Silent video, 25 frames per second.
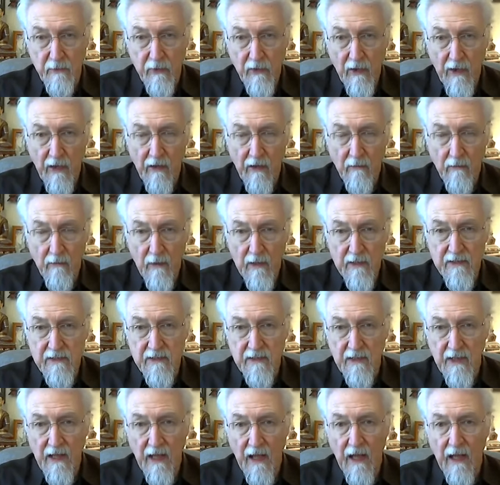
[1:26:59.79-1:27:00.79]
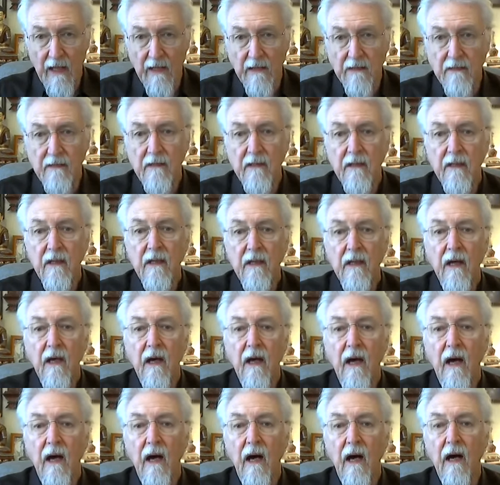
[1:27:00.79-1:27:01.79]
prayer once again,
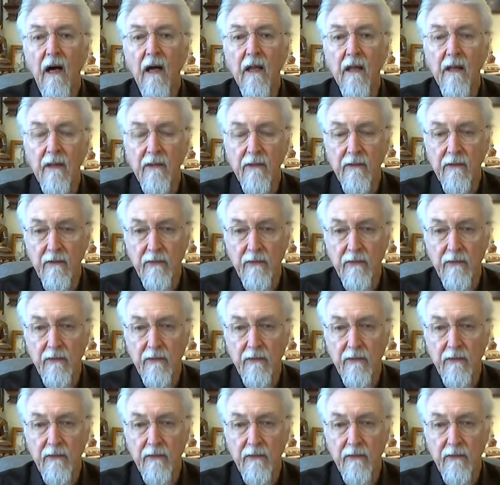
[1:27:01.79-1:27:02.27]
in